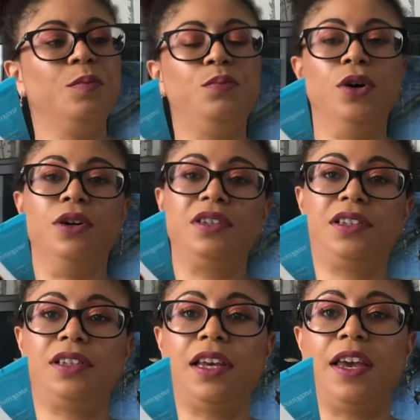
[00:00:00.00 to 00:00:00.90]

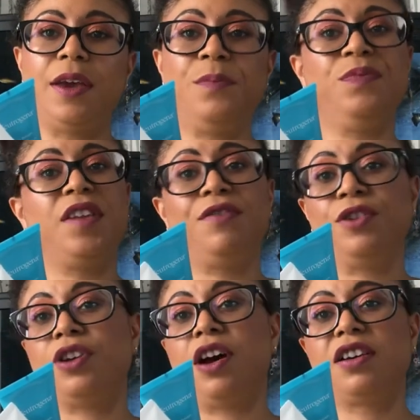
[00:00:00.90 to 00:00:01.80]
but if you're
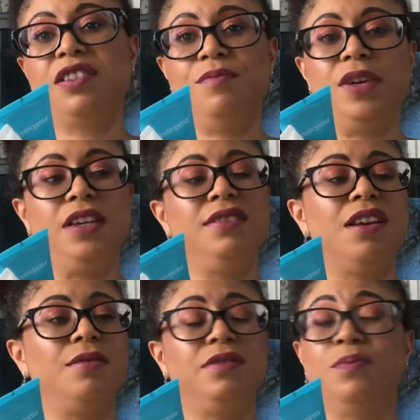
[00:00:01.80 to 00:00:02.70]
darker than me,
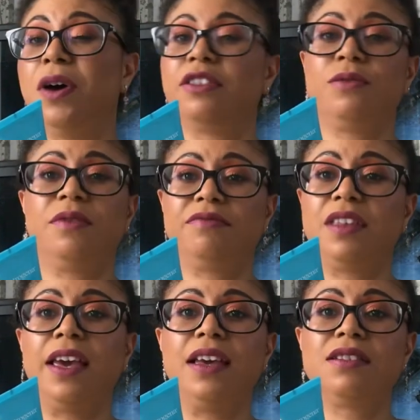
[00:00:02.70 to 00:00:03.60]
don't bother with
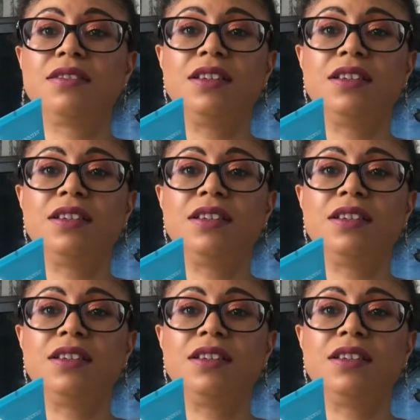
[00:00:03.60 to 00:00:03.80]
this.